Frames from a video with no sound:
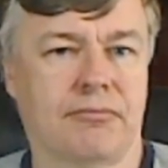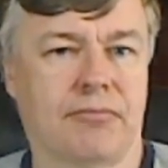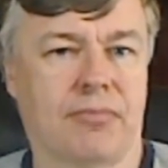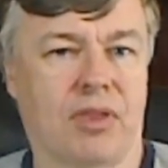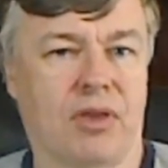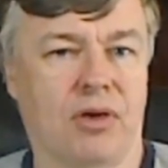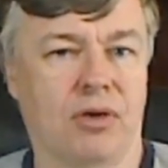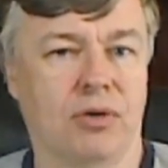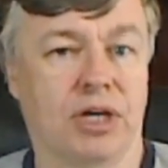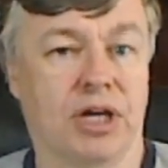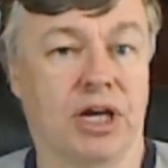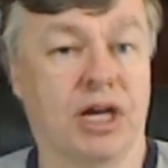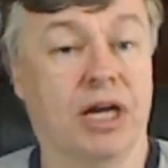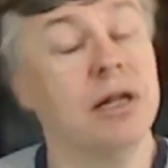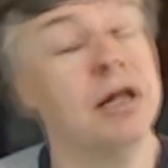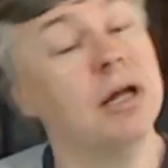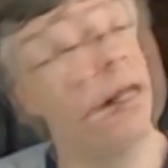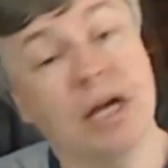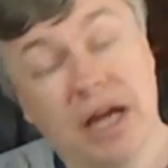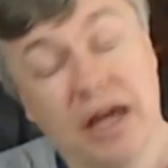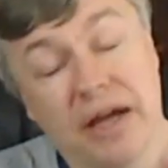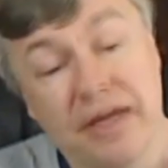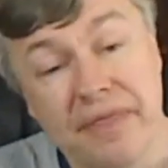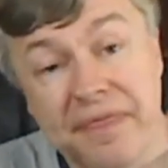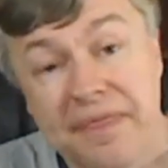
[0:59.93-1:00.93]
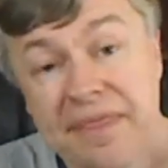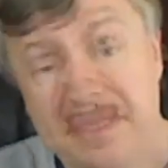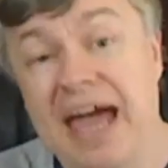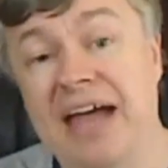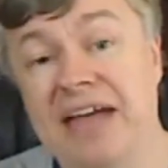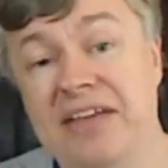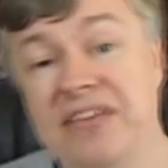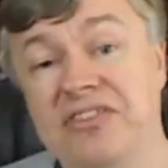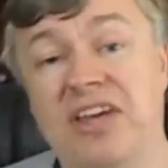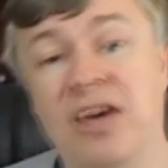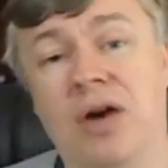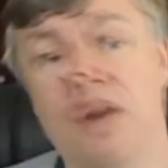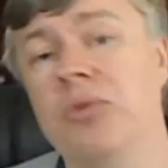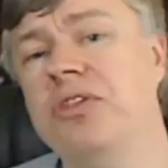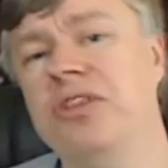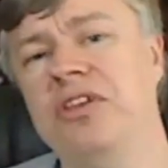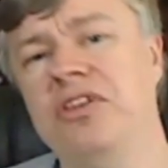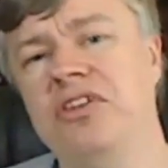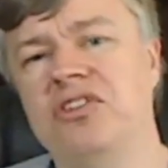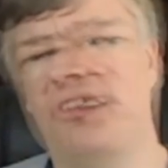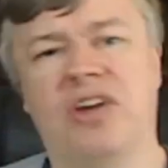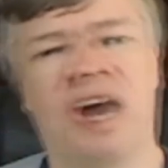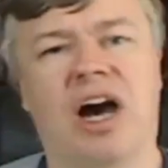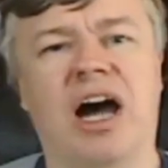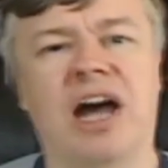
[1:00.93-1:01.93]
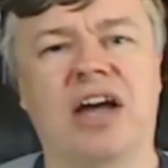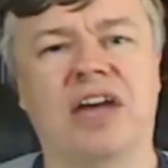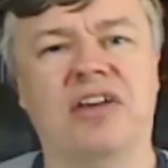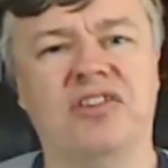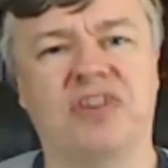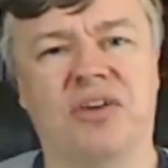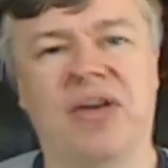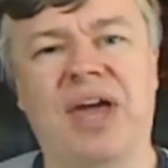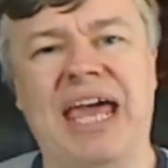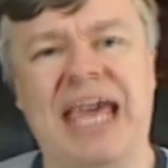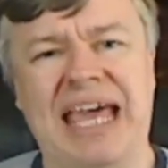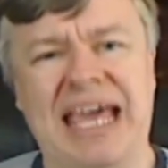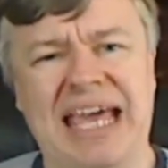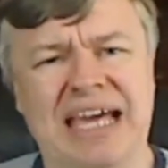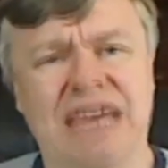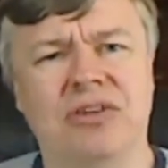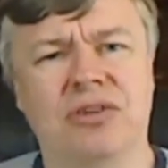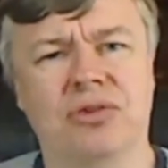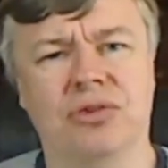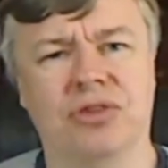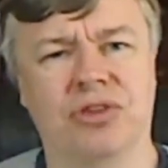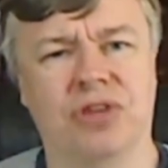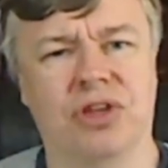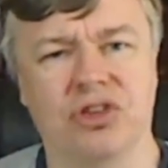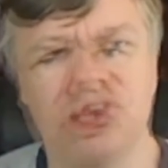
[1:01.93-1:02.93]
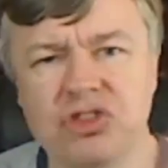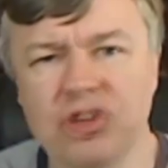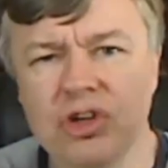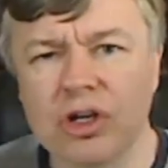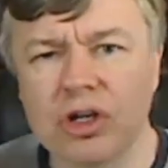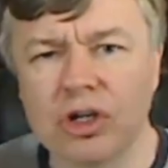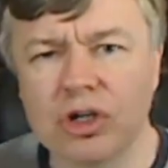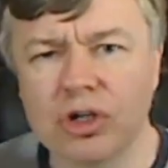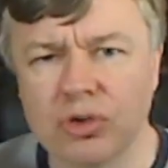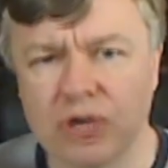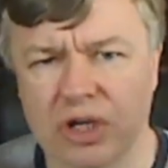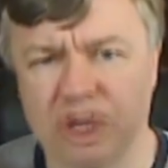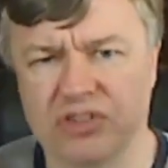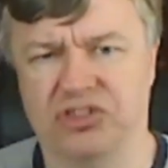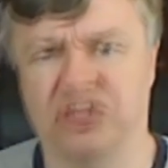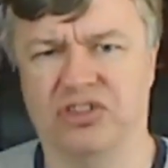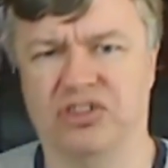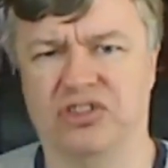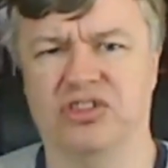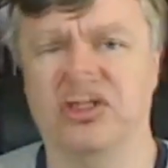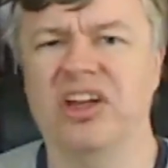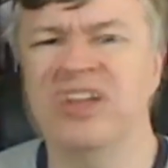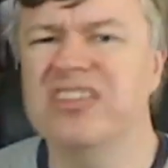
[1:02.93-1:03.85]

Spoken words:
Okay? And that's how these guys have handled this crisis.